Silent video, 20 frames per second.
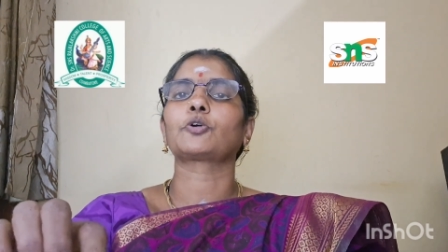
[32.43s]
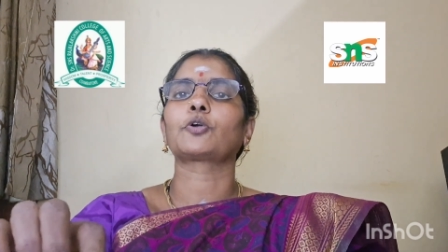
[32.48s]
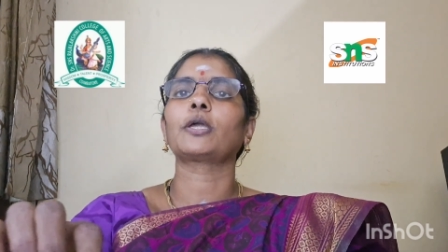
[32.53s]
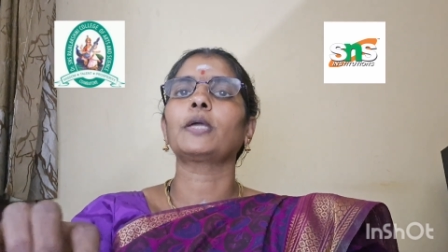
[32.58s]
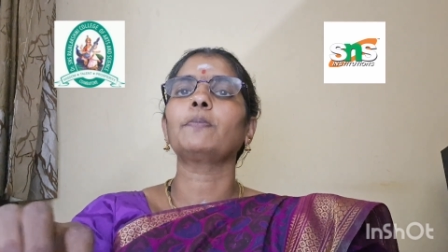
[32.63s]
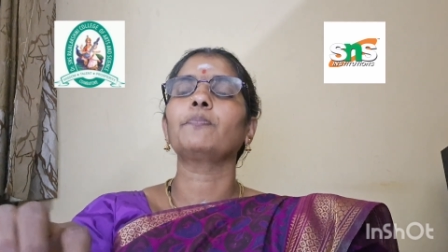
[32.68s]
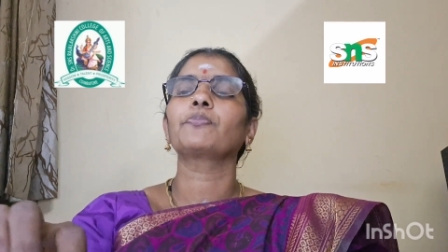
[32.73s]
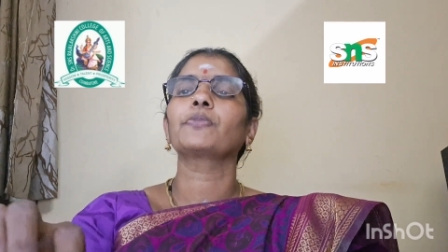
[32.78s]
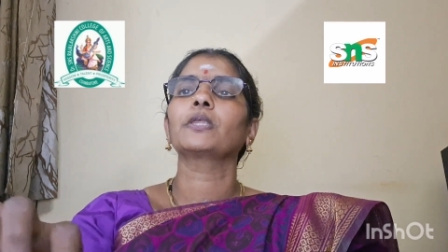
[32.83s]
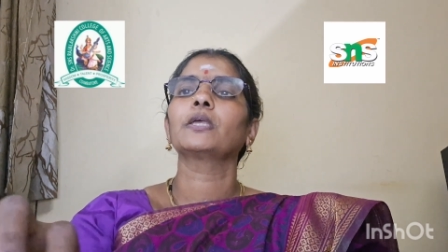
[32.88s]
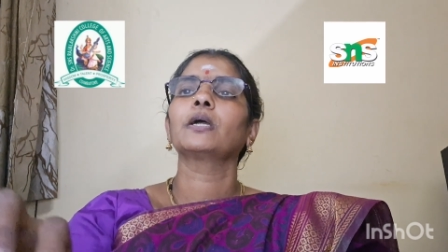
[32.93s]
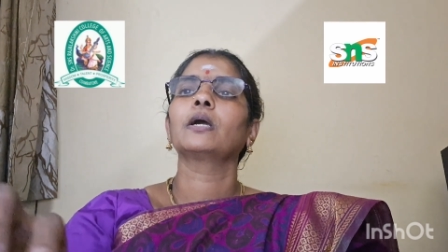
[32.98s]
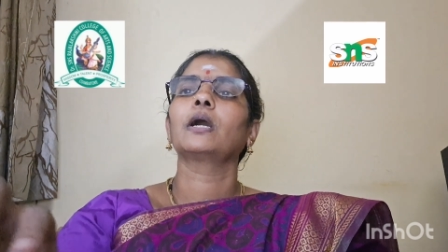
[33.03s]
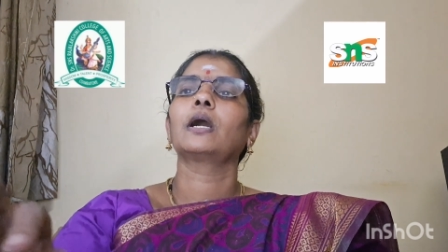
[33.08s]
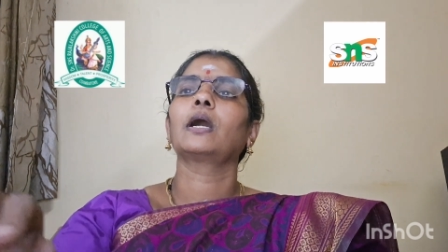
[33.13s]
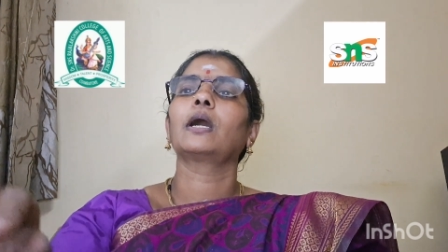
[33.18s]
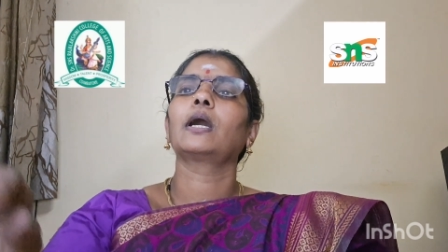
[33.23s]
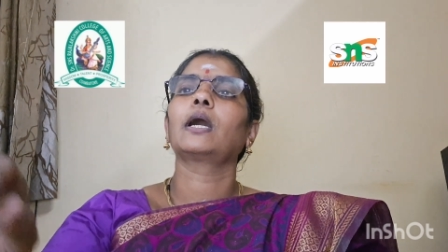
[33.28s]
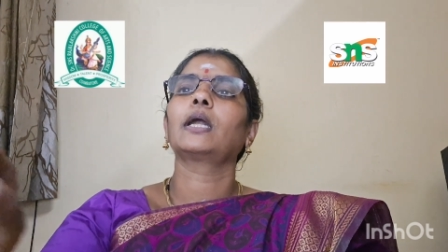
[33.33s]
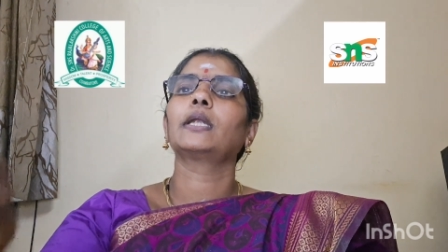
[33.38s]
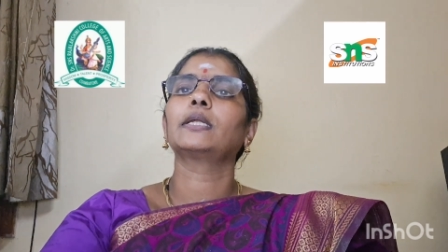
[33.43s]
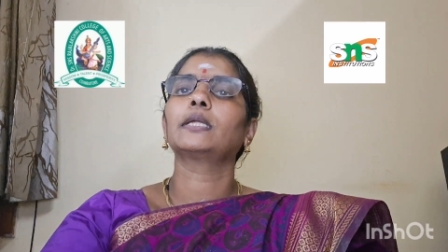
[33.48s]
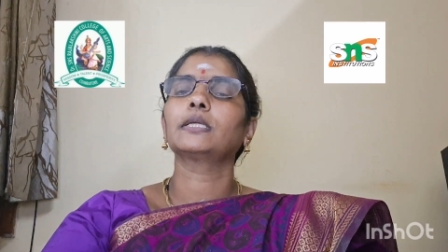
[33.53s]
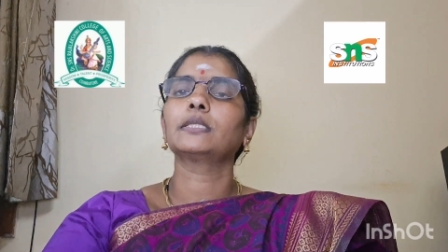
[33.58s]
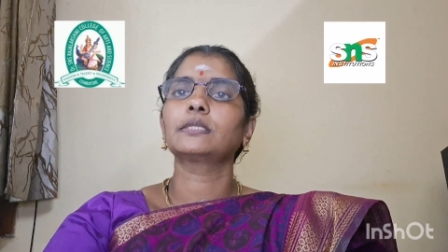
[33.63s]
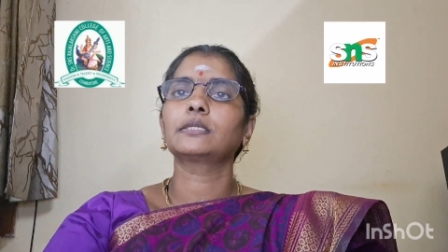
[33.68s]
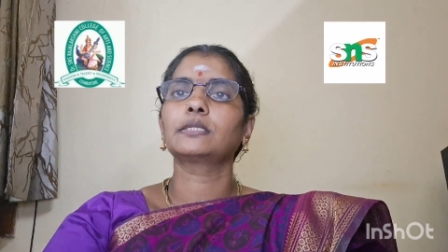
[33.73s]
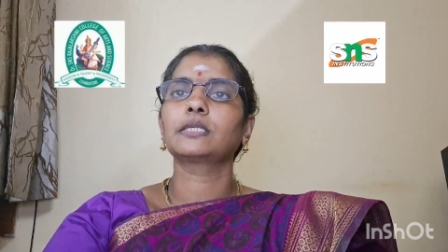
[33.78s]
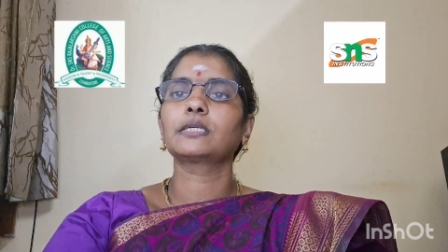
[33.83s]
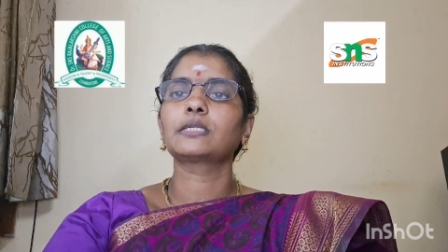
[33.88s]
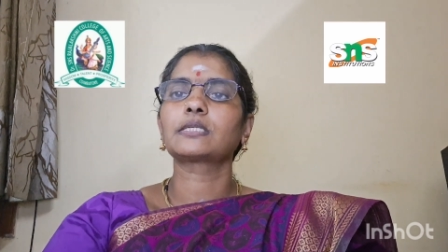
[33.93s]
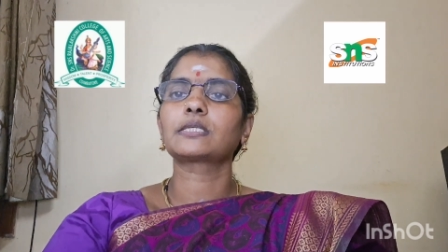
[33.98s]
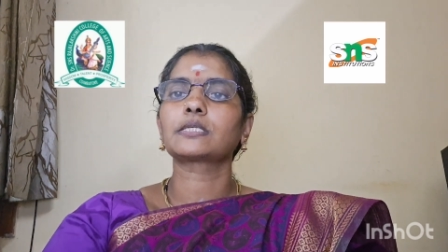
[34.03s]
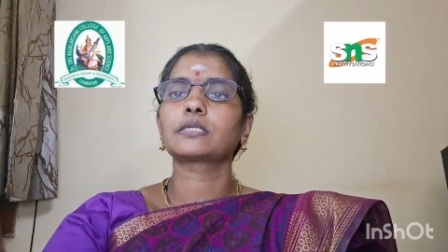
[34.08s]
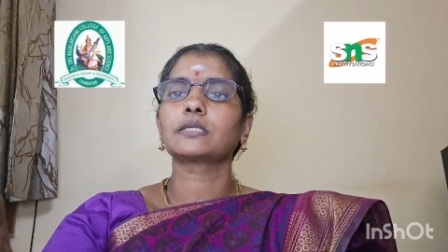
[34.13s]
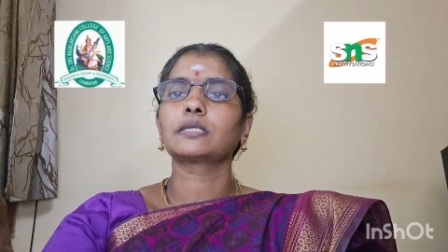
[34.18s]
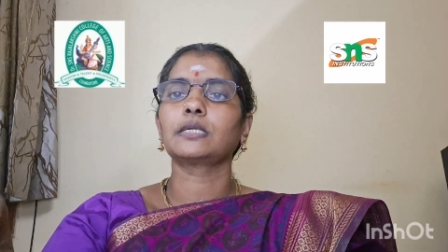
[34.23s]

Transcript: Okay, under this